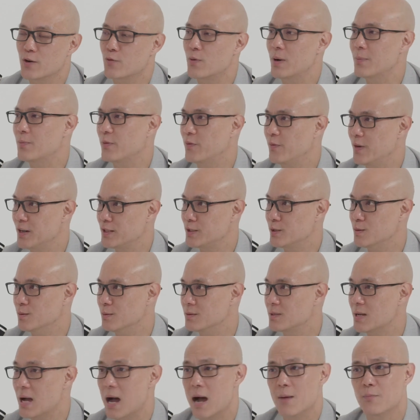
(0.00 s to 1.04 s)
the right
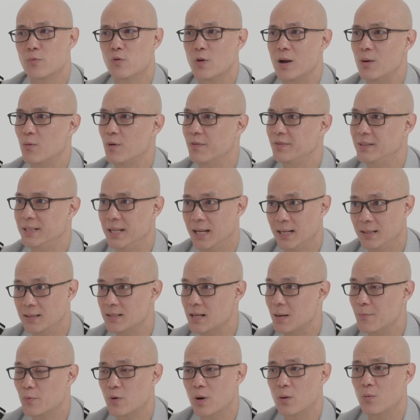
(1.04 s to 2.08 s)
professionals. I'm great with debt.
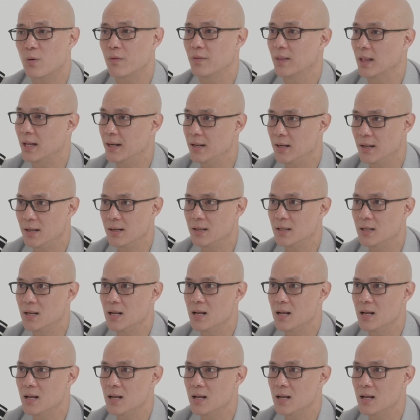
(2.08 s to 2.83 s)
I'm great with lending.